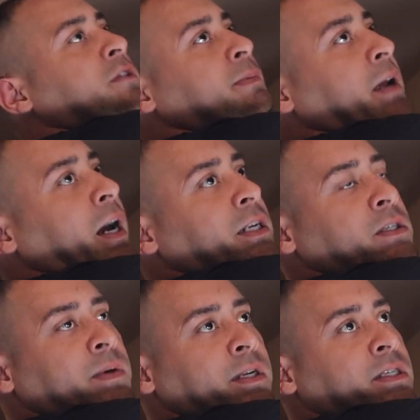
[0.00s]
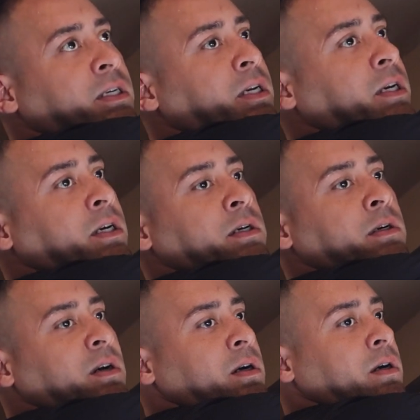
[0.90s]
but I just want to see,
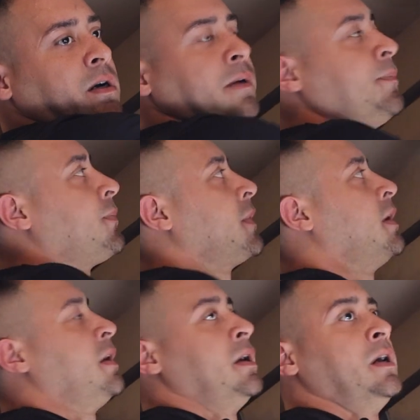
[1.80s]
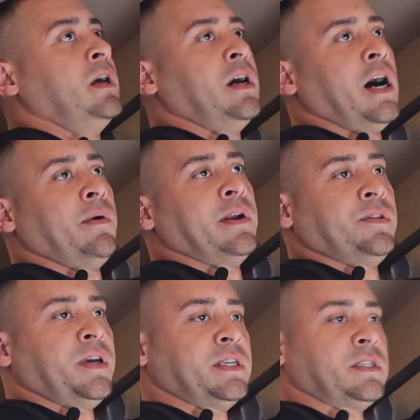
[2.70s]
I want to
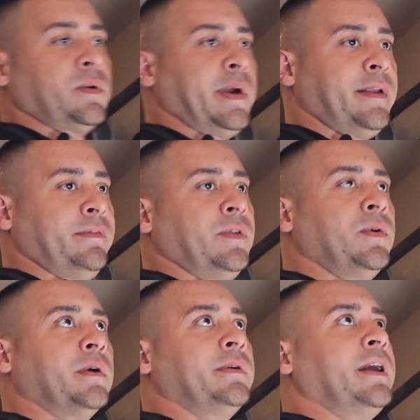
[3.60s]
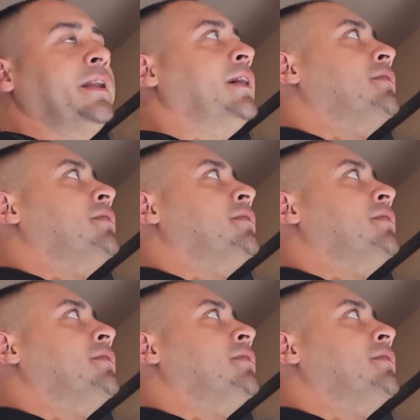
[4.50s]
test the weight of the door right now.